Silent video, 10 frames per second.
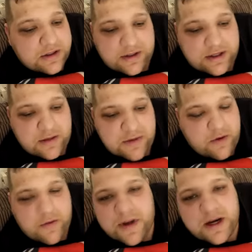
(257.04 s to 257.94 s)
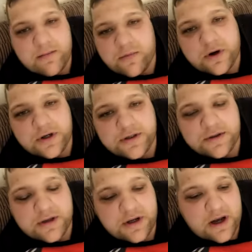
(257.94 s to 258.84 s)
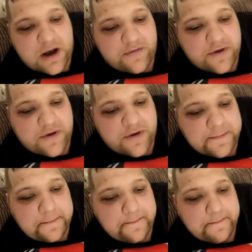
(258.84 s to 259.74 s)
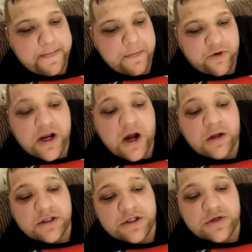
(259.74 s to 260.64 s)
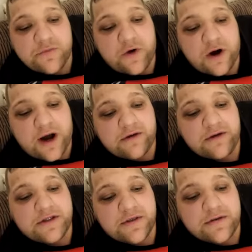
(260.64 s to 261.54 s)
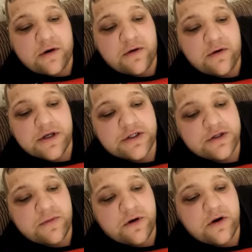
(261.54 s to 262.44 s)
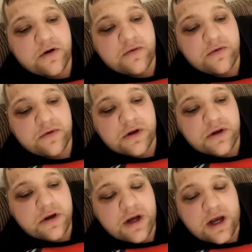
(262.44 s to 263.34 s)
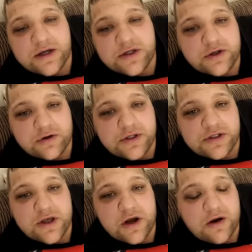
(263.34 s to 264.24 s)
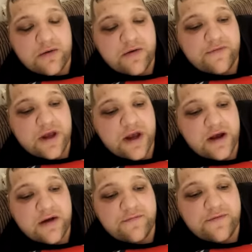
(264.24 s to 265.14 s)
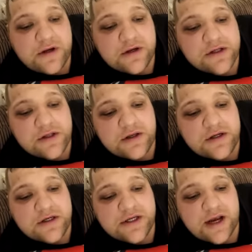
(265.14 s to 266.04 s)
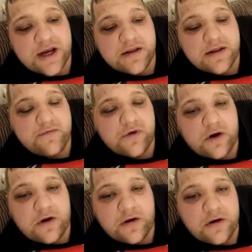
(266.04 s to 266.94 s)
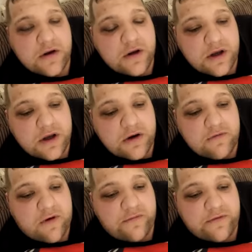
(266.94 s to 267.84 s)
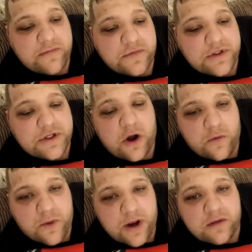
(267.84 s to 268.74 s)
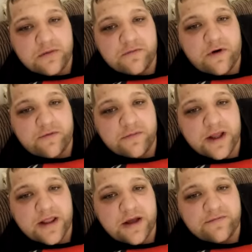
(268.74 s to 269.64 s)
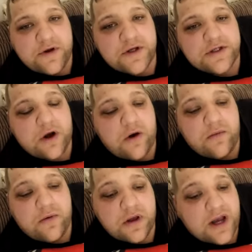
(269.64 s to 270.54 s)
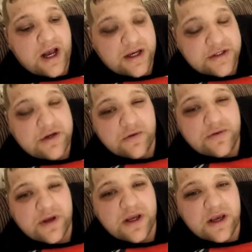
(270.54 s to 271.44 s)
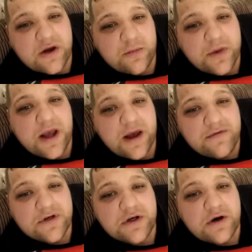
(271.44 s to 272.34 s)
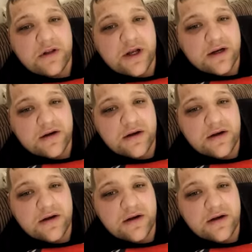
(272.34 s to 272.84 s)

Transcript: it were men and boys, I think regardless of what Accrington throw at us tomorrow, and as good as they are with their fitness and the desire that they've got, Rotherham start well. Rotherham get that first goal. I still think it'll be a heavy scoreline.